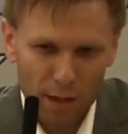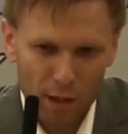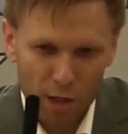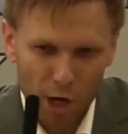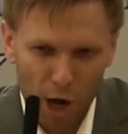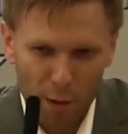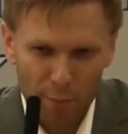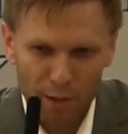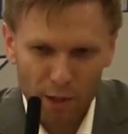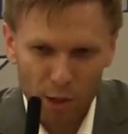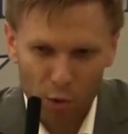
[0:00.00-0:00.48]

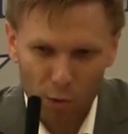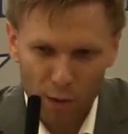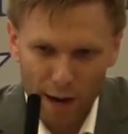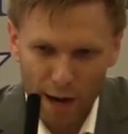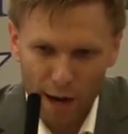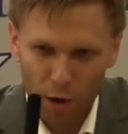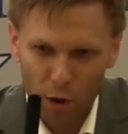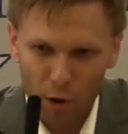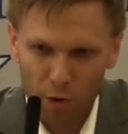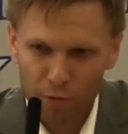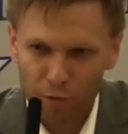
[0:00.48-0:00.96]
common
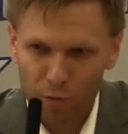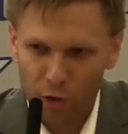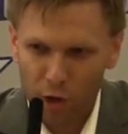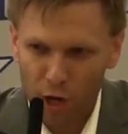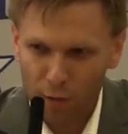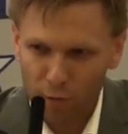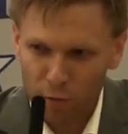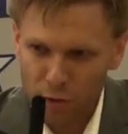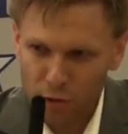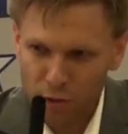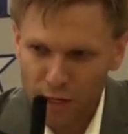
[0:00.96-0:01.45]
ground for
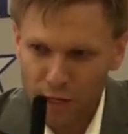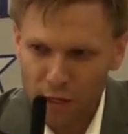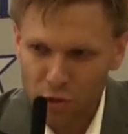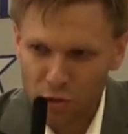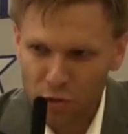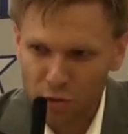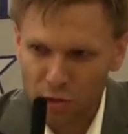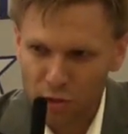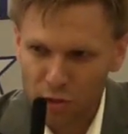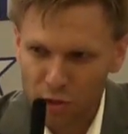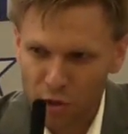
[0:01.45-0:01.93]

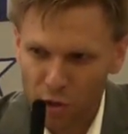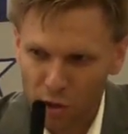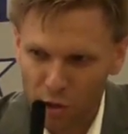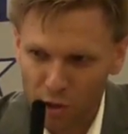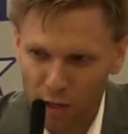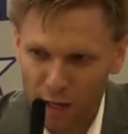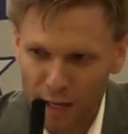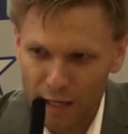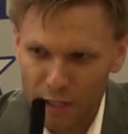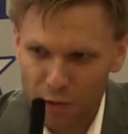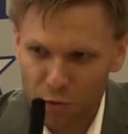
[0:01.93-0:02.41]
conversations in our
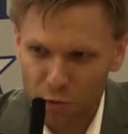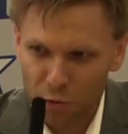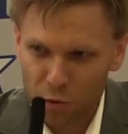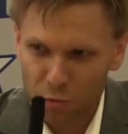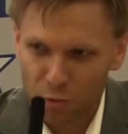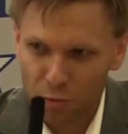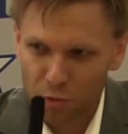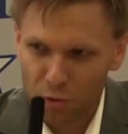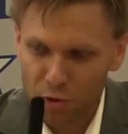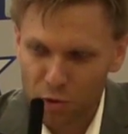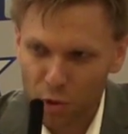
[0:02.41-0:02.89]

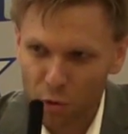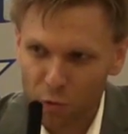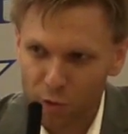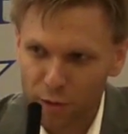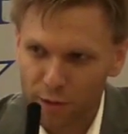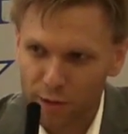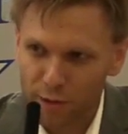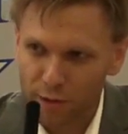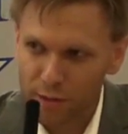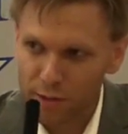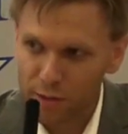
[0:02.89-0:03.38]
classrooms, so
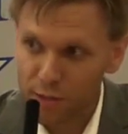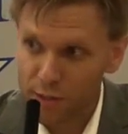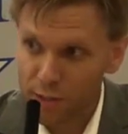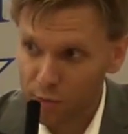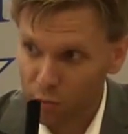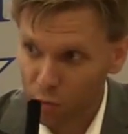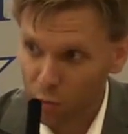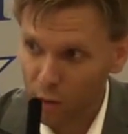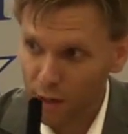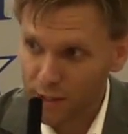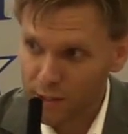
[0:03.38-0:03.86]
did
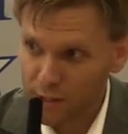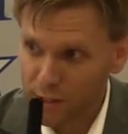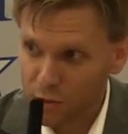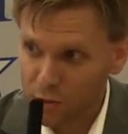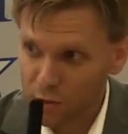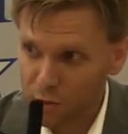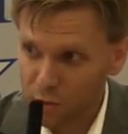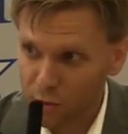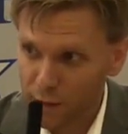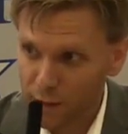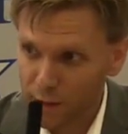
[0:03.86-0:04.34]
civil rights
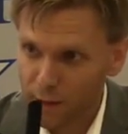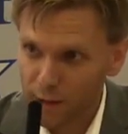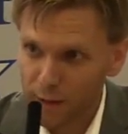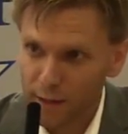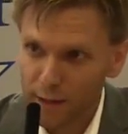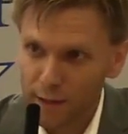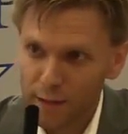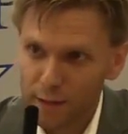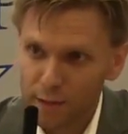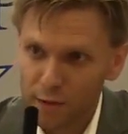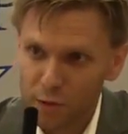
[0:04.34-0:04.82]
history.
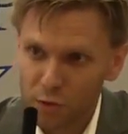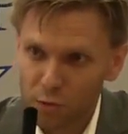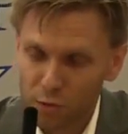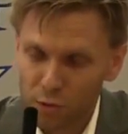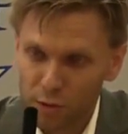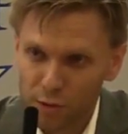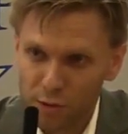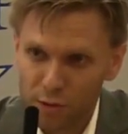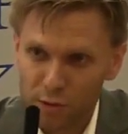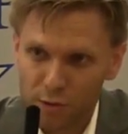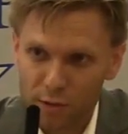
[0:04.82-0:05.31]
This
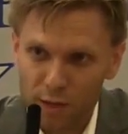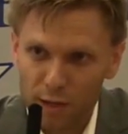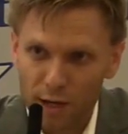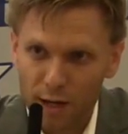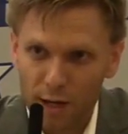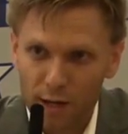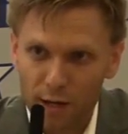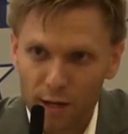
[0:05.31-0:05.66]
was